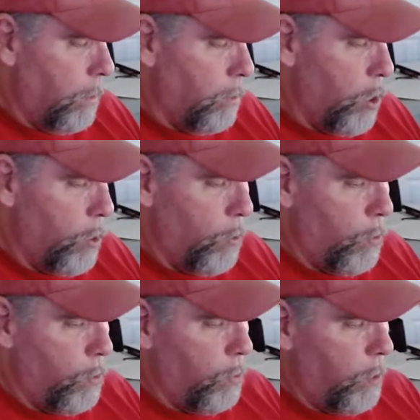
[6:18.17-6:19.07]

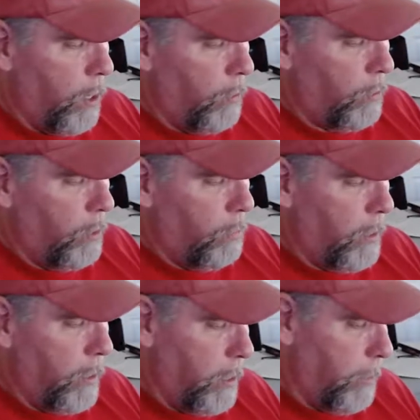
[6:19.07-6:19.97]
No, I don't see
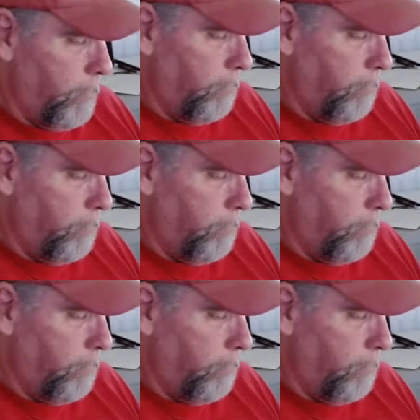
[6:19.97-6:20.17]
one in here.